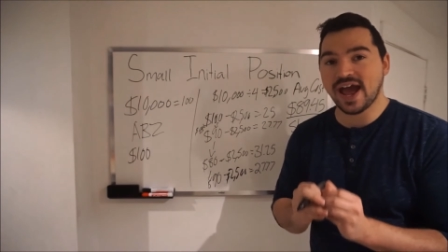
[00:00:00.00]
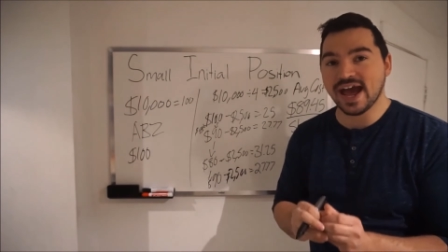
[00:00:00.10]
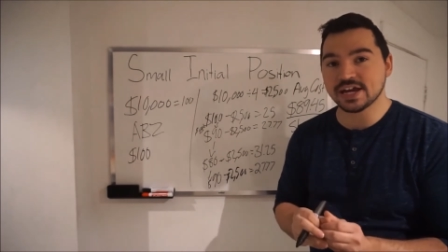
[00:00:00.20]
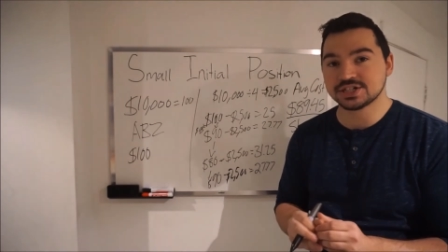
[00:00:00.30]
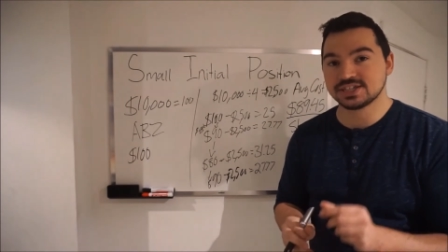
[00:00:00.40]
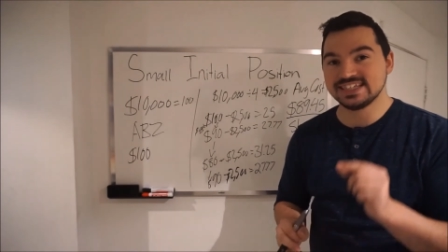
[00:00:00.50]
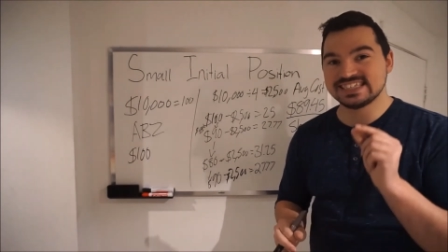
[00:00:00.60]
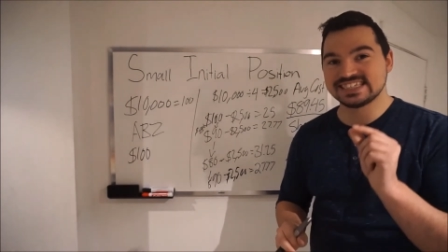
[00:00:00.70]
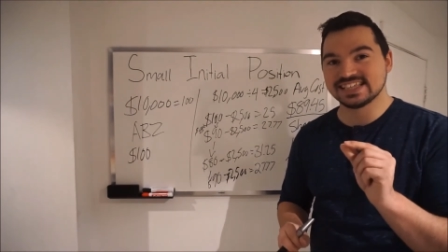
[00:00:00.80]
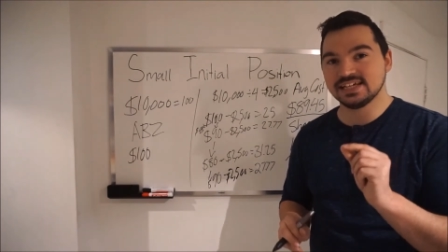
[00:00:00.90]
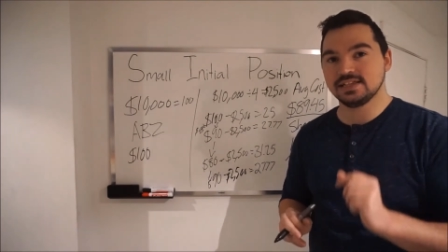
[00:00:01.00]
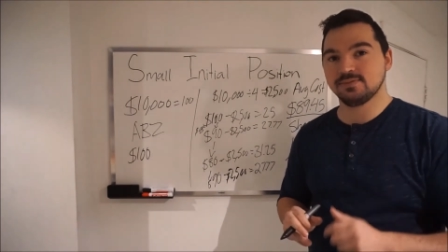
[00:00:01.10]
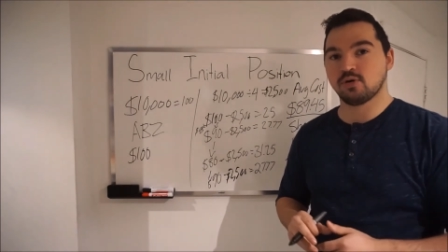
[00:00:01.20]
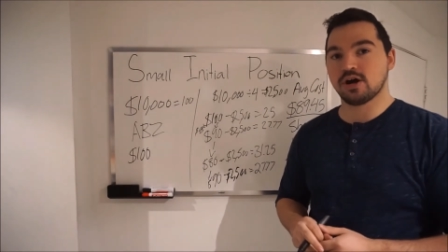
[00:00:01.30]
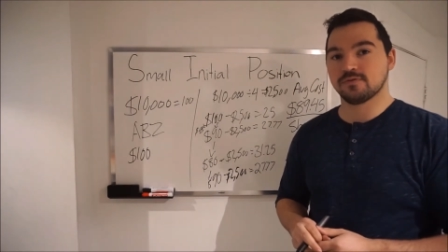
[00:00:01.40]
actually slightly
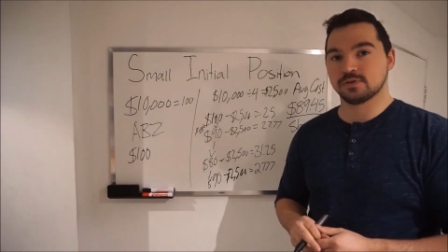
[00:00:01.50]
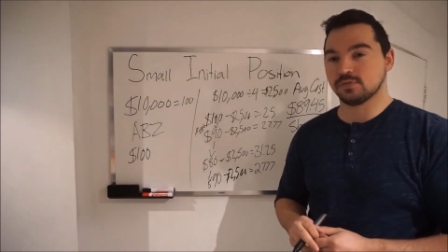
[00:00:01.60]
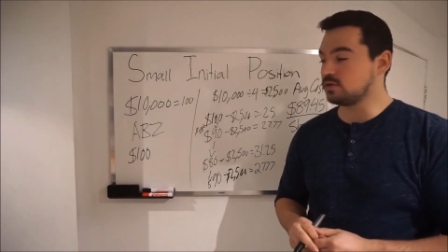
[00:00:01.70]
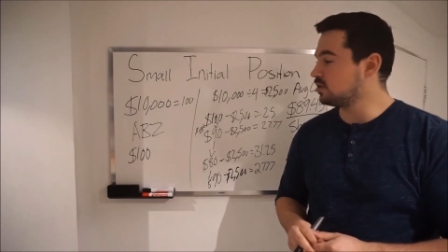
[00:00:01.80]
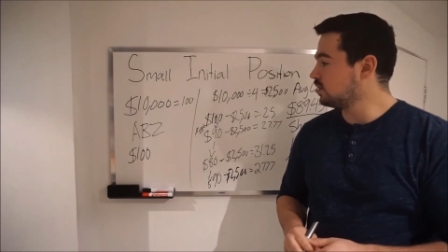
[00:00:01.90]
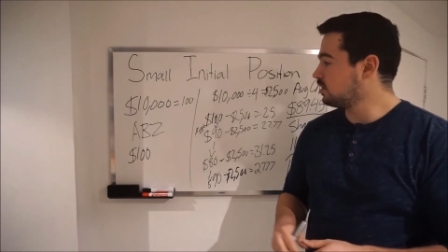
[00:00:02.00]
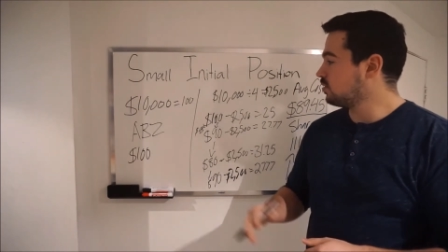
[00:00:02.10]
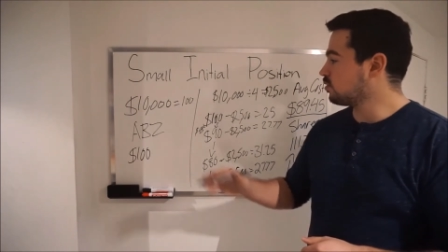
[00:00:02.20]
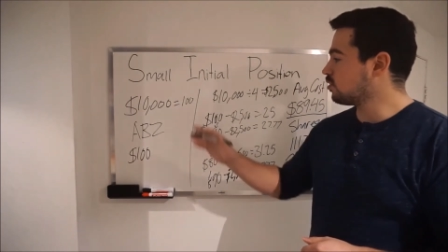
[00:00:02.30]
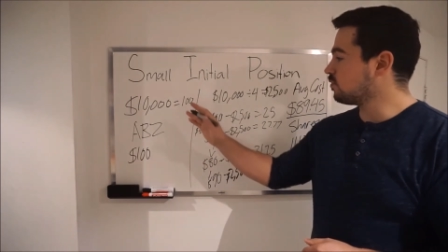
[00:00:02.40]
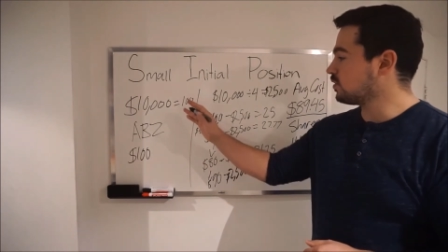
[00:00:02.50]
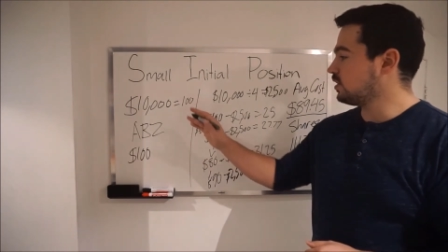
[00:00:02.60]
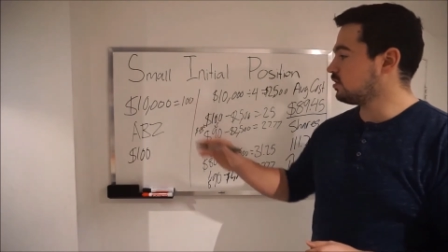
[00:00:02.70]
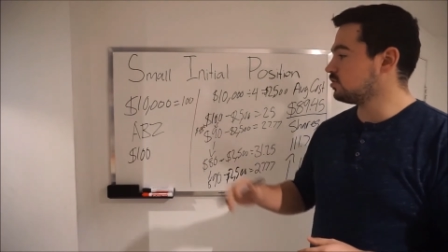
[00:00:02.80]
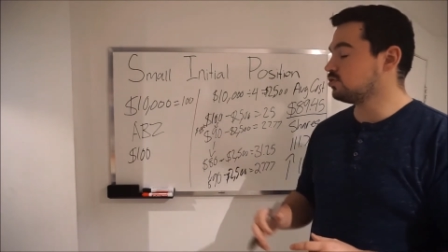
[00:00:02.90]
profitable. Where over
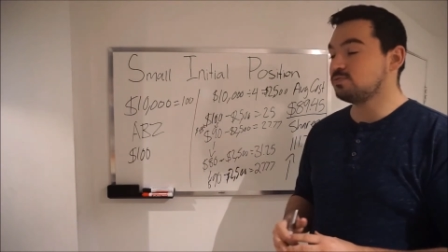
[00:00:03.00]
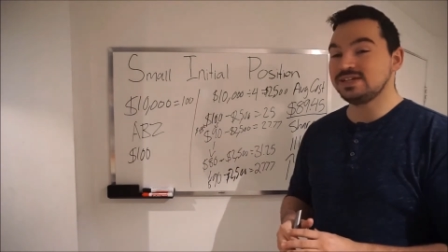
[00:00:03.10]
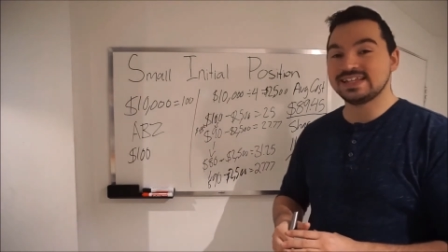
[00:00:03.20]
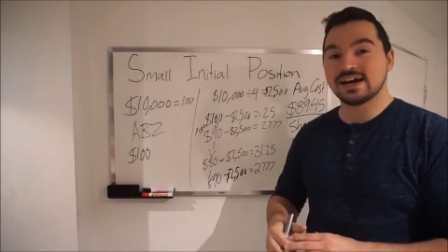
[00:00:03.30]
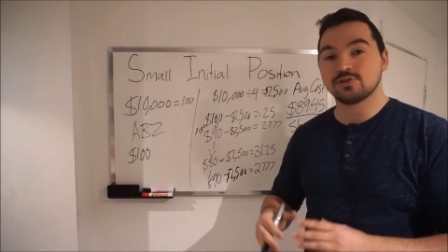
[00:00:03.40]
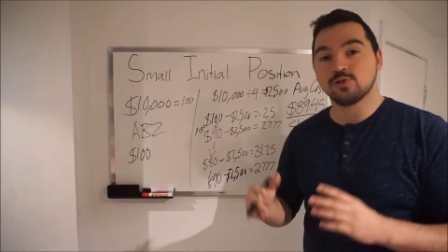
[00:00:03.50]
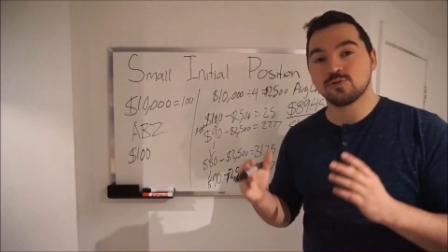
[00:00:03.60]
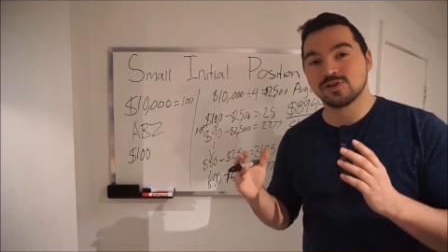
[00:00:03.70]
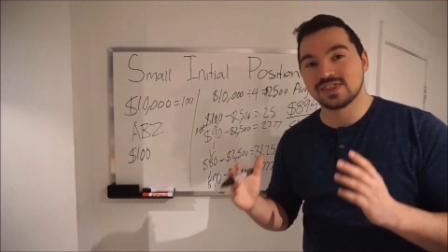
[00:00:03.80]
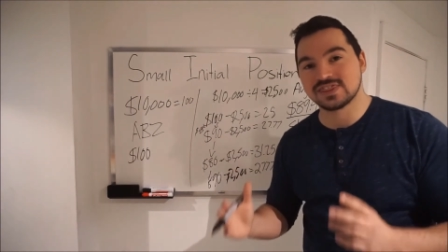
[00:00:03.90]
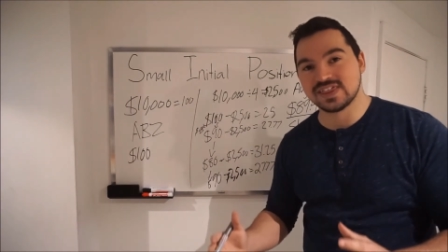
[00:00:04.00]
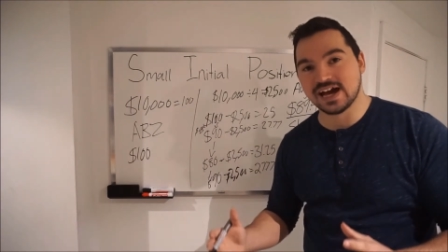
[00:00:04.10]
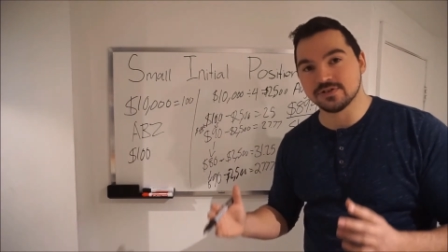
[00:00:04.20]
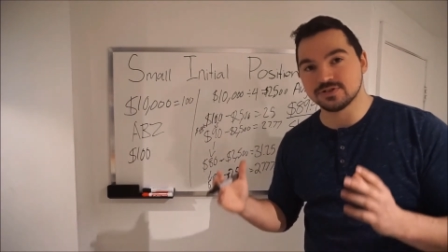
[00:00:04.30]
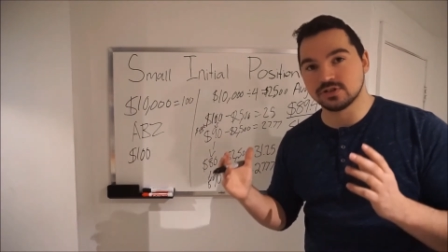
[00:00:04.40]
here you'd be down over
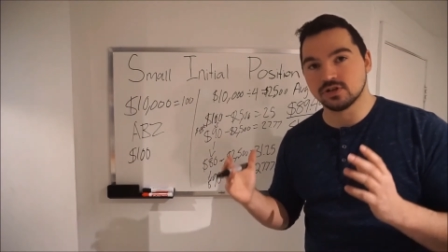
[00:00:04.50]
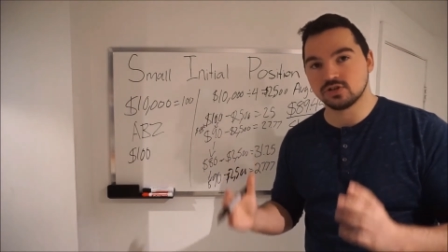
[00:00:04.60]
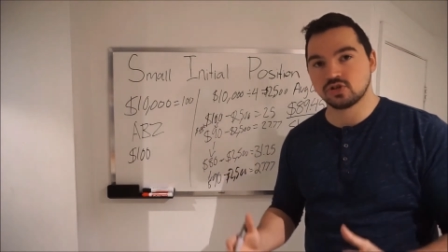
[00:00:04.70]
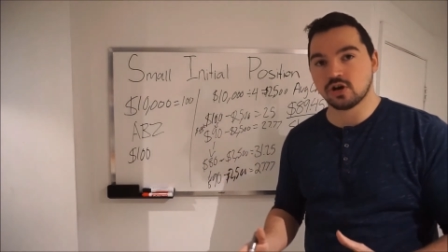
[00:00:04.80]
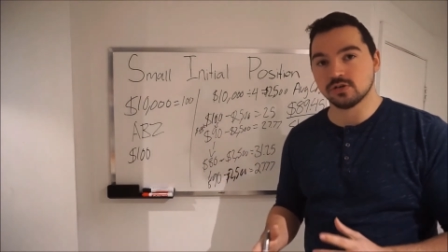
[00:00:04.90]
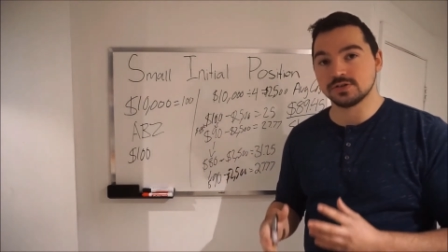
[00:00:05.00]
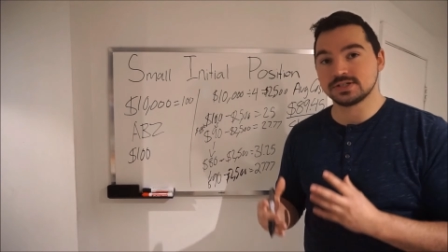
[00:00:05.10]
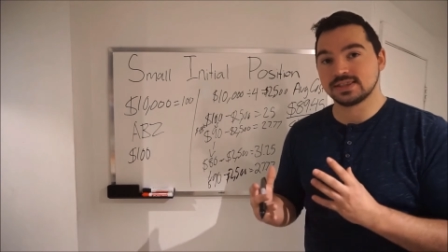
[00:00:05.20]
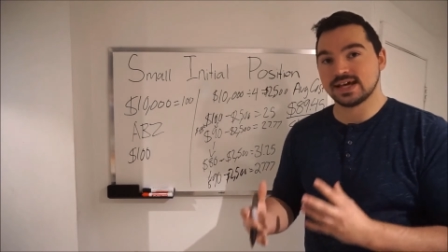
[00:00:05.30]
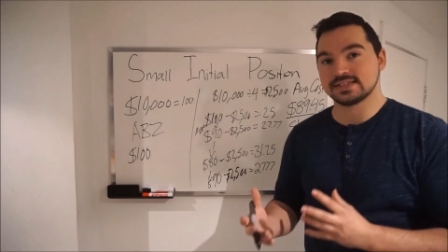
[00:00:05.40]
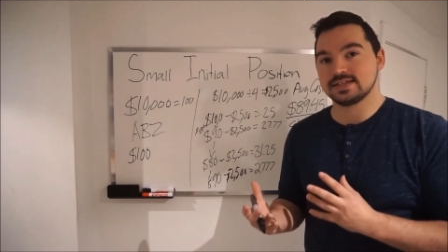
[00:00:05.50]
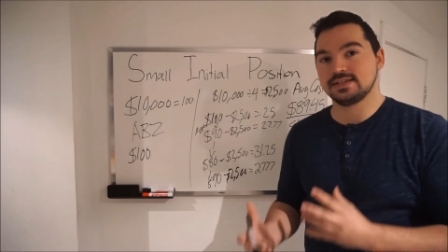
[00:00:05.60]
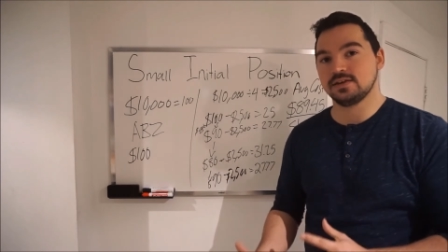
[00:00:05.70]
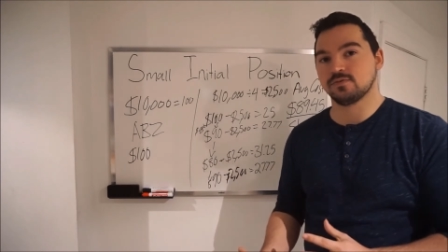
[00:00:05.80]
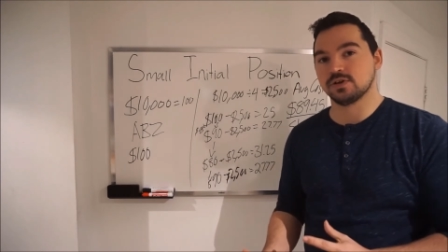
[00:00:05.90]
$1,000. That's the
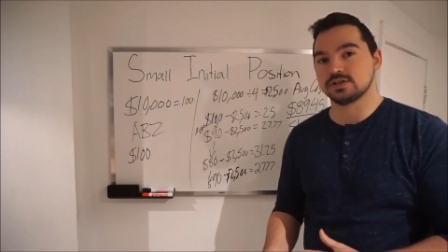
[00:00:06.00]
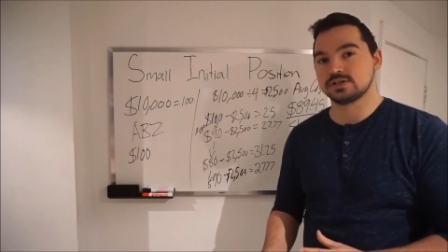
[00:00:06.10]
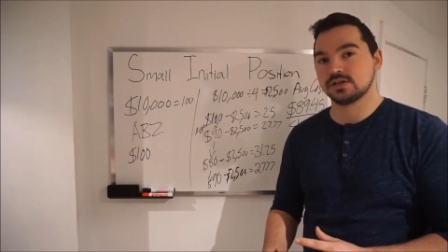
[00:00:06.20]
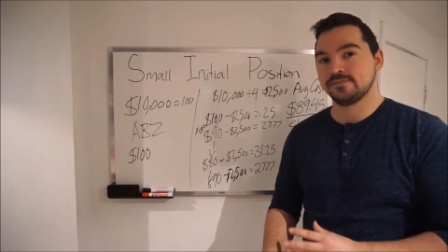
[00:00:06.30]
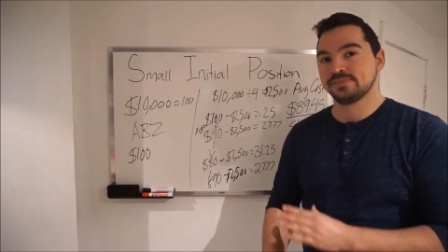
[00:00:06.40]
difference.